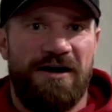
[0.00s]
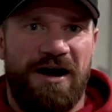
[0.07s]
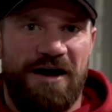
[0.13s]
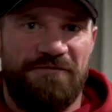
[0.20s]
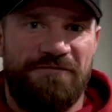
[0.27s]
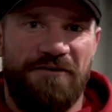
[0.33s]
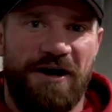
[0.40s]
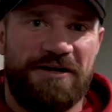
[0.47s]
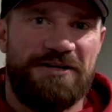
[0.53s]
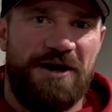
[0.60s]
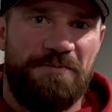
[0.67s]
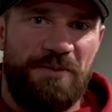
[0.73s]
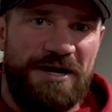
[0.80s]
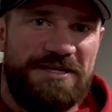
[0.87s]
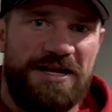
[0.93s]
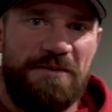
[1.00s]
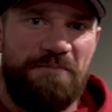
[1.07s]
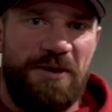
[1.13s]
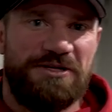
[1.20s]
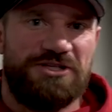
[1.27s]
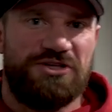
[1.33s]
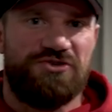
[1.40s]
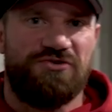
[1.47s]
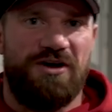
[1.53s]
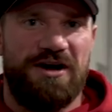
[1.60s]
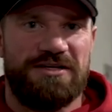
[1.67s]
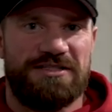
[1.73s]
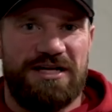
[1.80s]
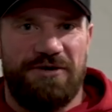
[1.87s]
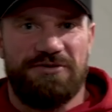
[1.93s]
I fucked up. I did a bunch of
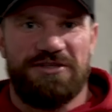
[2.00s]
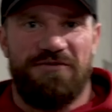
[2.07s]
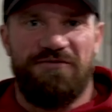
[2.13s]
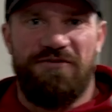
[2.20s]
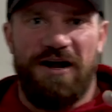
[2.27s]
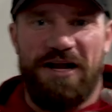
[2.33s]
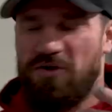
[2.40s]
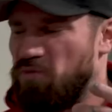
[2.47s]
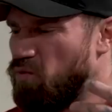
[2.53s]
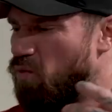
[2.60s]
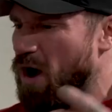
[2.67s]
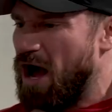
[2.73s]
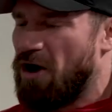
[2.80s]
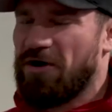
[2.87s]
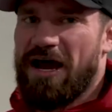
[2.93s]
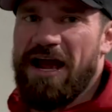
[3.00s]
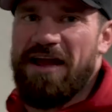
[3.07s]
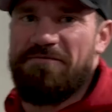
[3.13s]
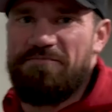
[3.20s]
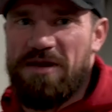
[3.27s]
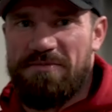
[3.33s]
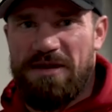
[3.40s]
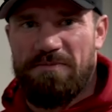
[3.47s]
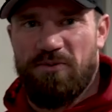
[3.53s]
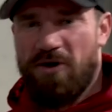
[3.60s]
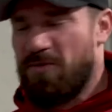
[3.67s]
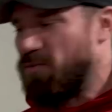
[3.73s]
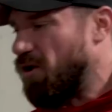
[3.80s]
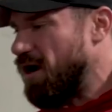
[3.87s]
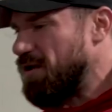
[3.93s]
drugs. I was a fucking wild IFBB
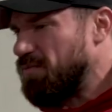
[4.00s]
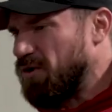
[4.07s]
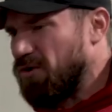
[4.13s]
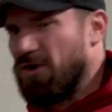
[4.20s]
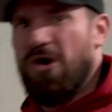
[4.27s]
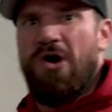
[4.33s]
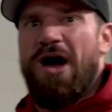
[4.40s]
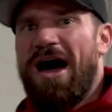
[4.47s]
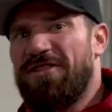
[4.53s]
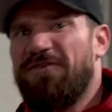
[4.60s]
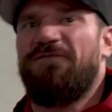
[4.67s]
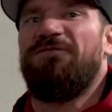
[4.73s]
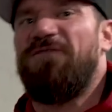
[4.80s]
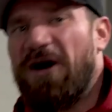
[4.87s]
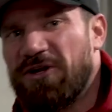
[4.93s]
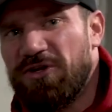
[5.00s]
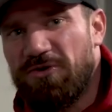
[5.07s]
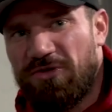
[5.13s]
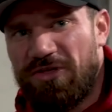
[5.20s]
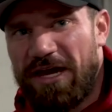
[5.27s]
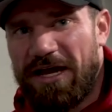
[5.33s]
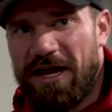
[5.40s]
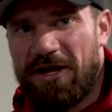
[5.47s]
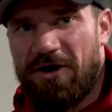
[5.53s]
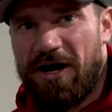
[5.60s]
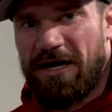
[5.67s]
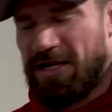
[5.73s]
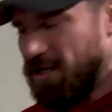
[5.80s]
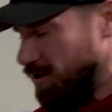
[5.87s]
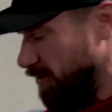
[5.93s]
pro bodybuilder. How the fuck do you think I
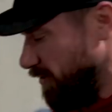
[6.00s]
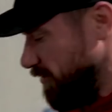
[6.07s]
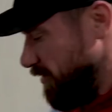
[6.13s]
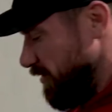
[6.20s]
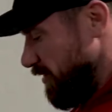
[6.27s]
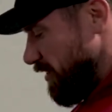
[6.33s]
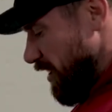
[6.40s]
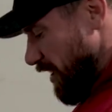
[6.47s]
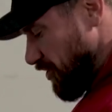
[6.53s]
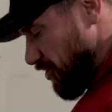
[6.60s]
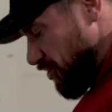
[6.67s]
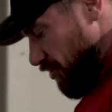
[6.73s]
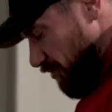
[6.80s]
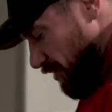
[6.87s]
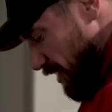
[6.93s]
got here? I shoot